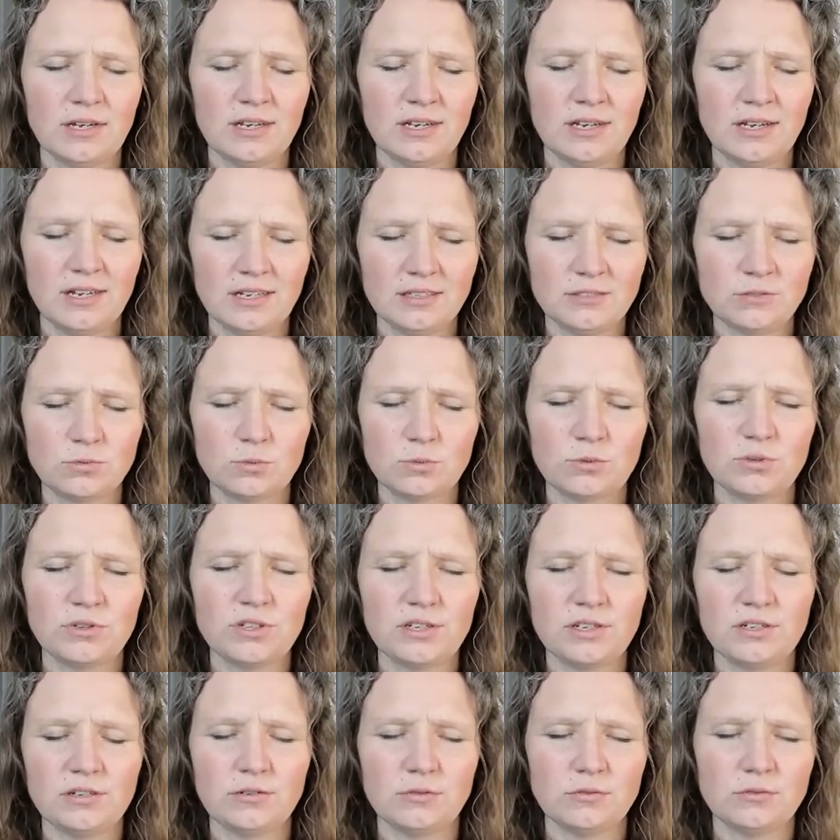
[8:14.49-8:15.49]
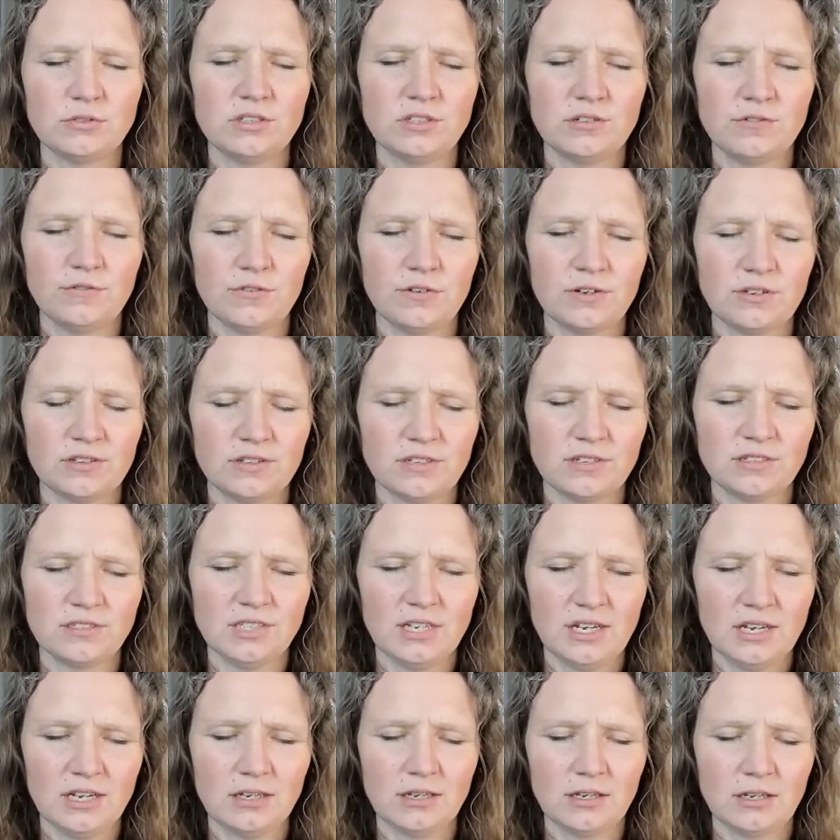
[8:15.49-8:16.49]
is really no different than
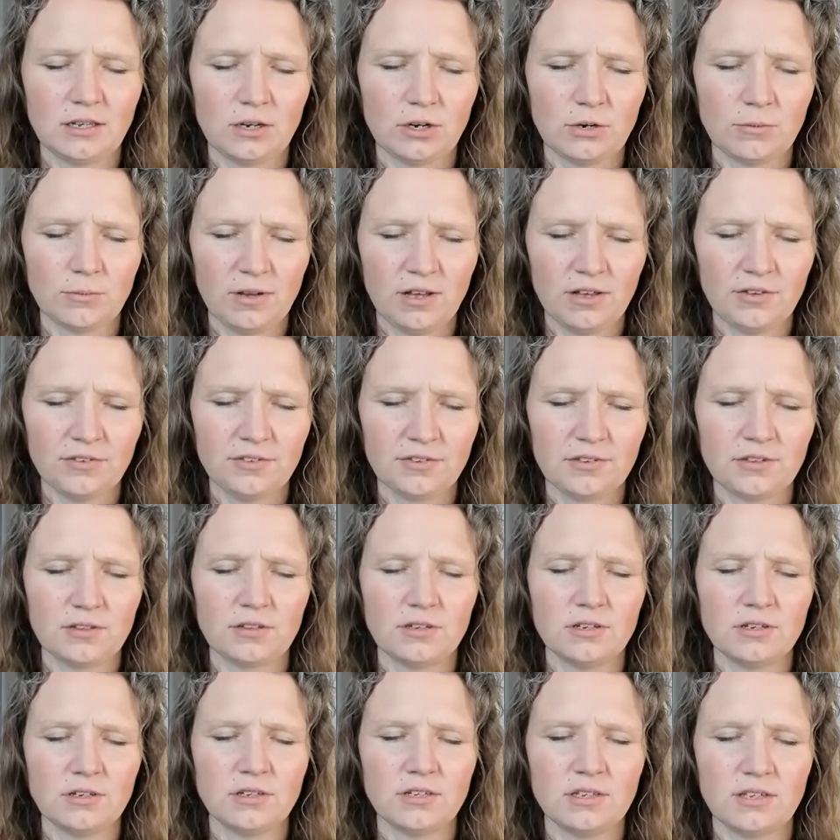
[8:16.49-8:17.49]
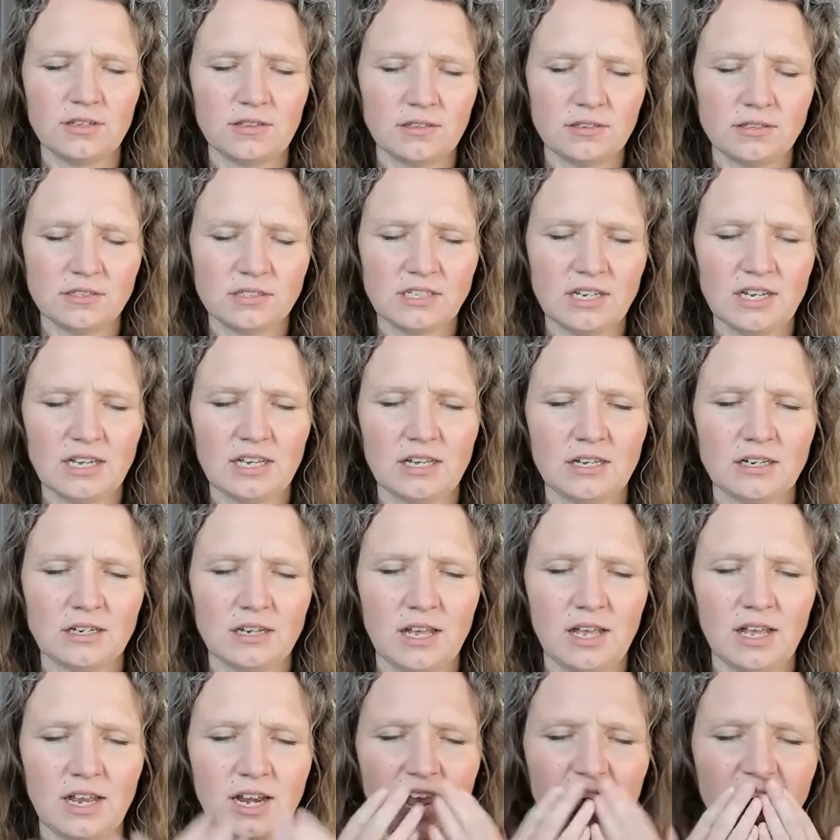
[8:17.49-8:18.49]
taking your mouth and licking the sand
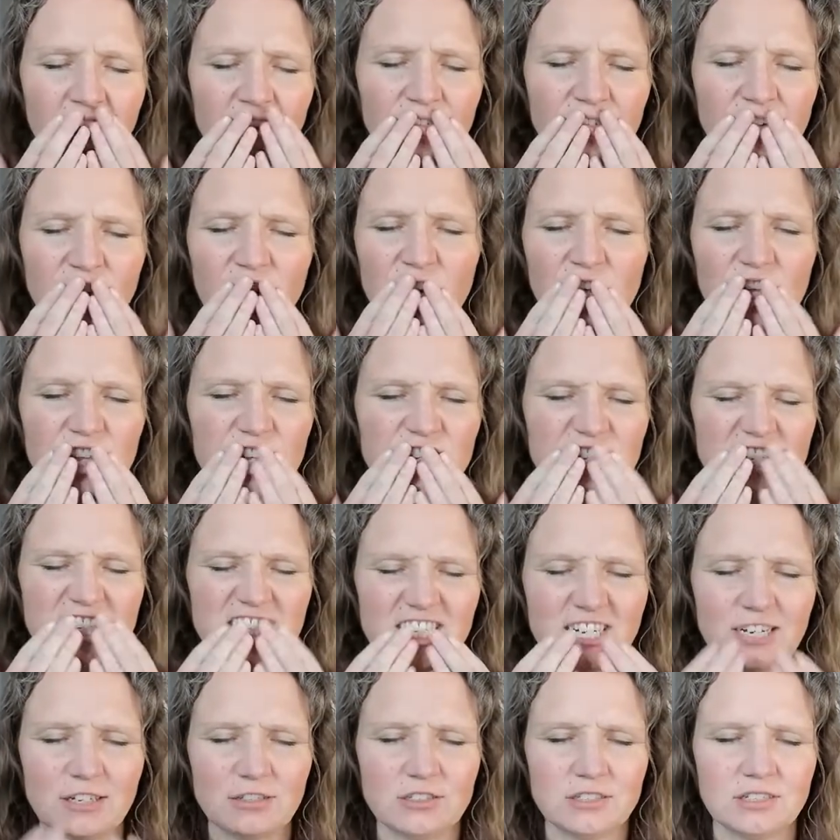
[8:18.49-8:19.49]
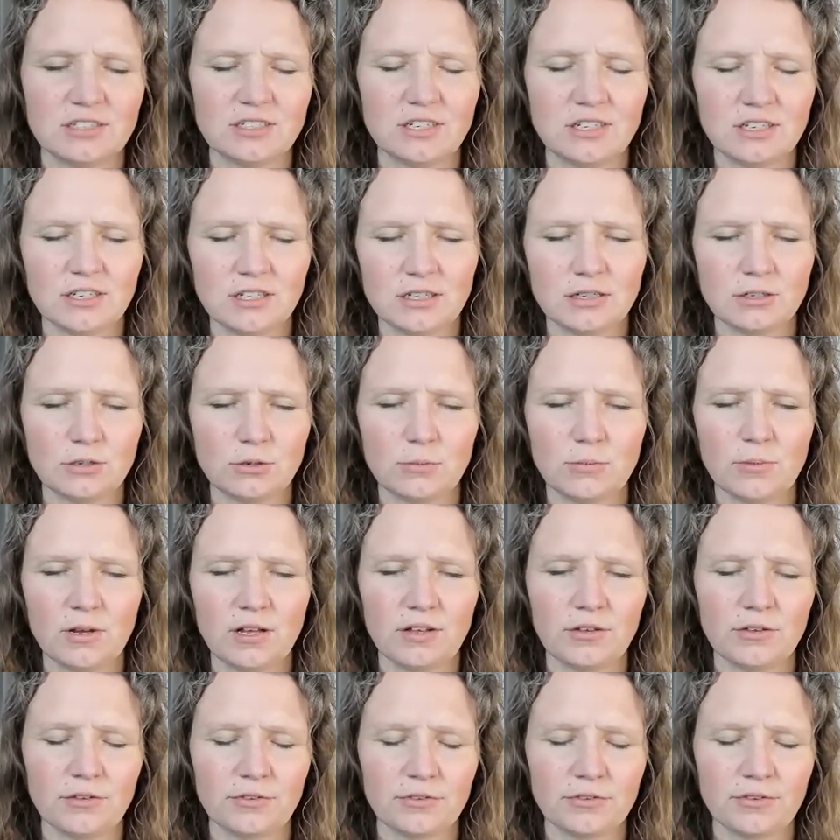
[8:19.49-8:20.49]
and having all this now stuck in your
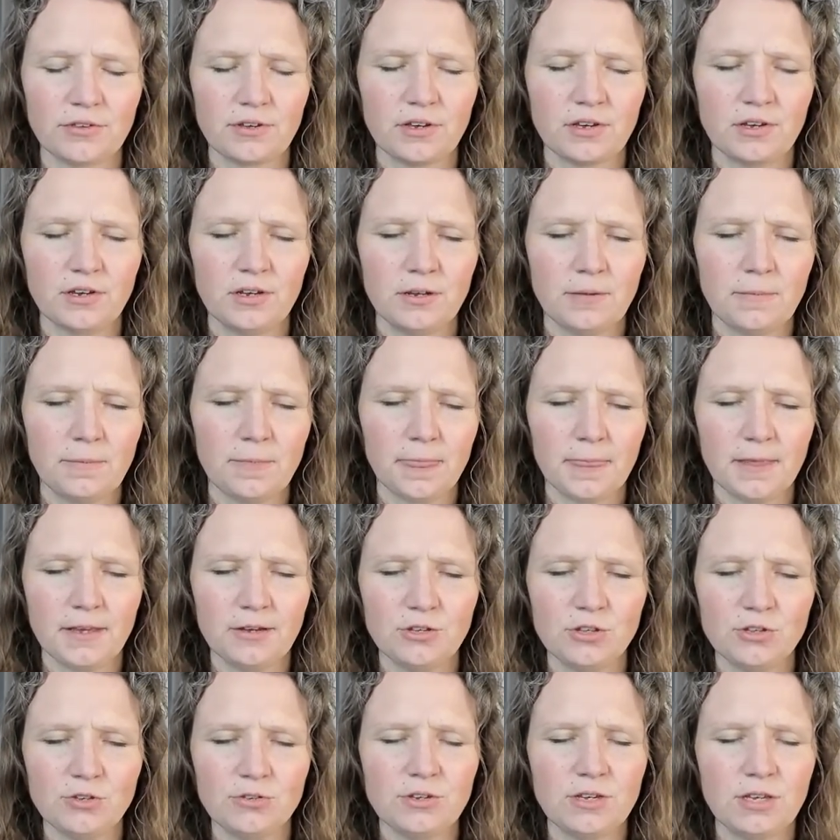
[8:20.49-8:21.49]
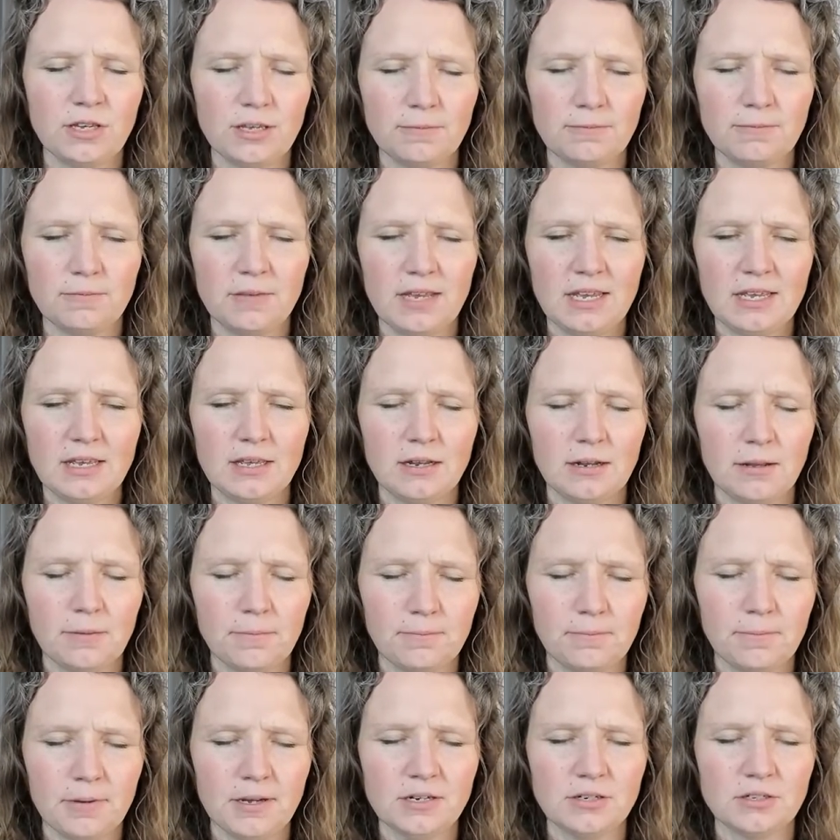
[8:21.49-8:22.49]
mouth. You can make it a
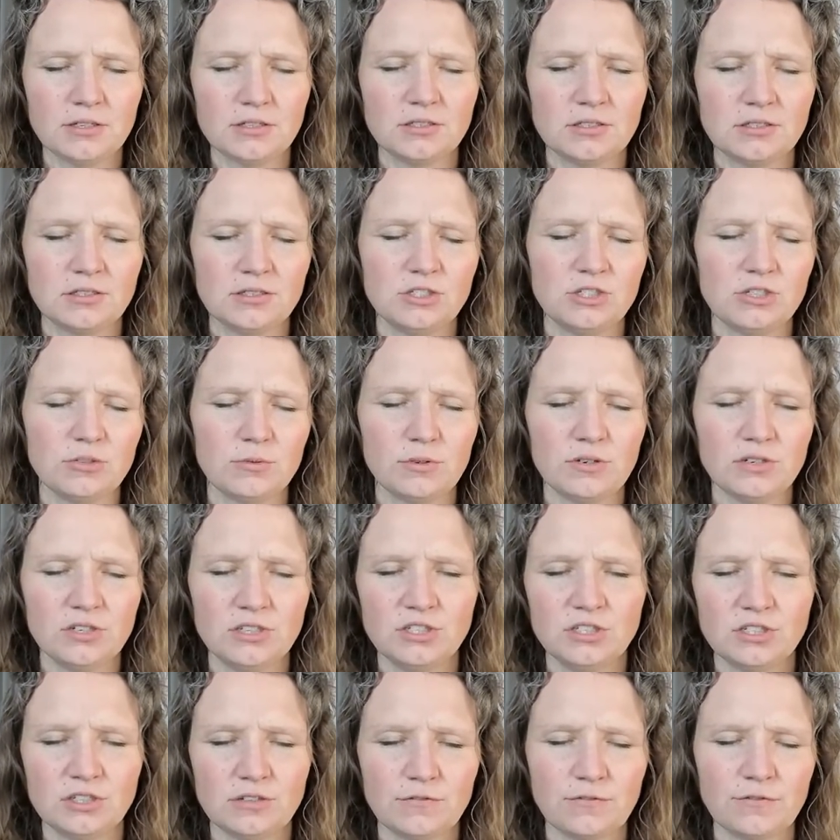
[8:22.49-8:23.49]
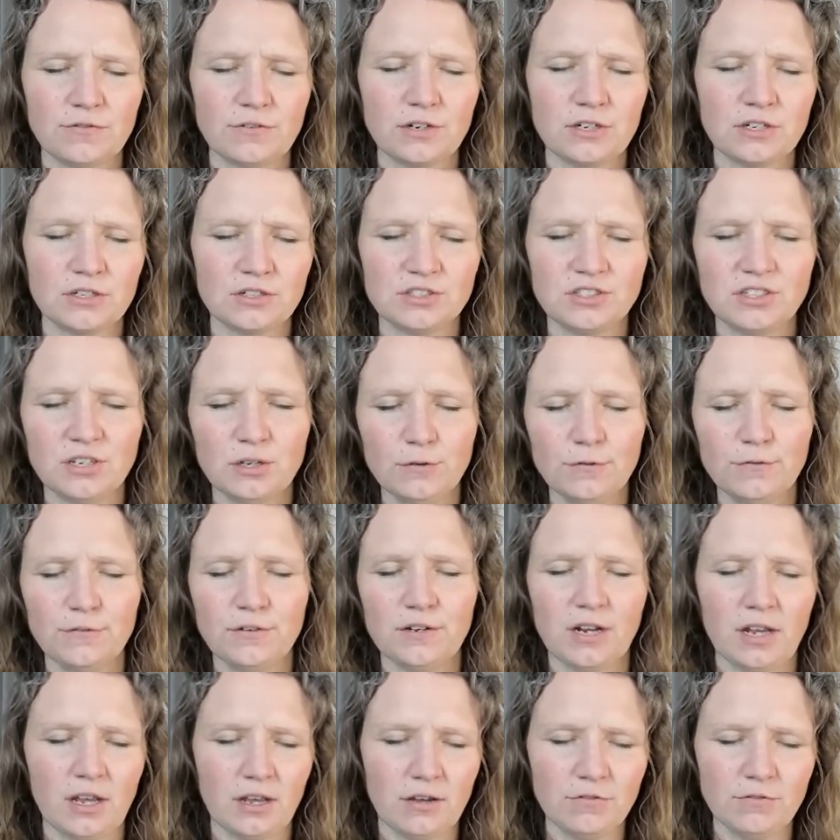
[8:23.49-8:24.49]
better situation for yourself
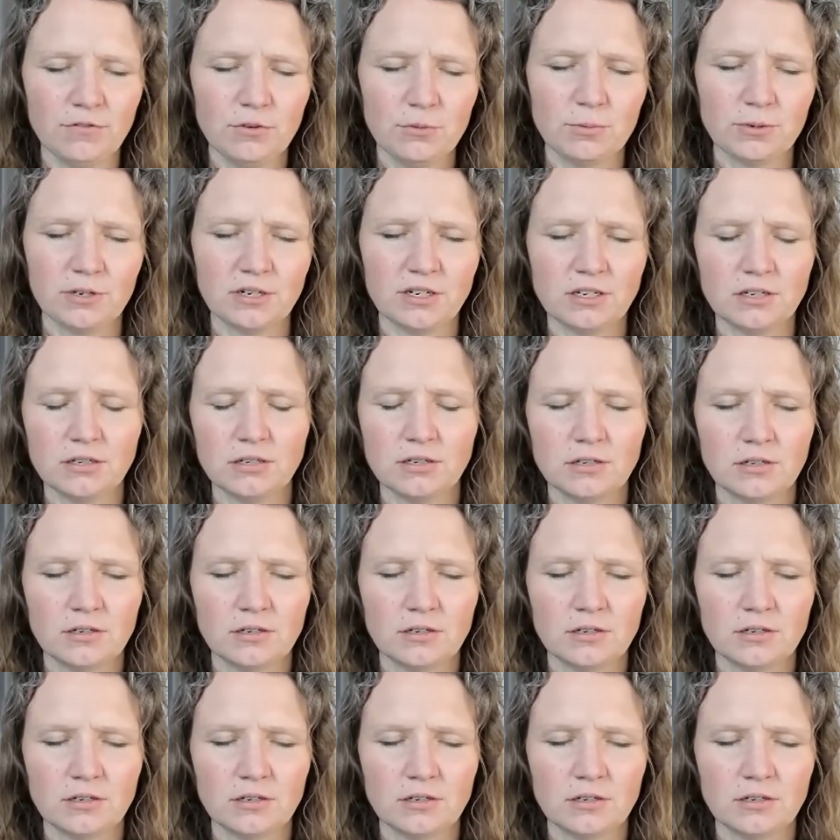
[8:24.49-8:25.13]
and everybody.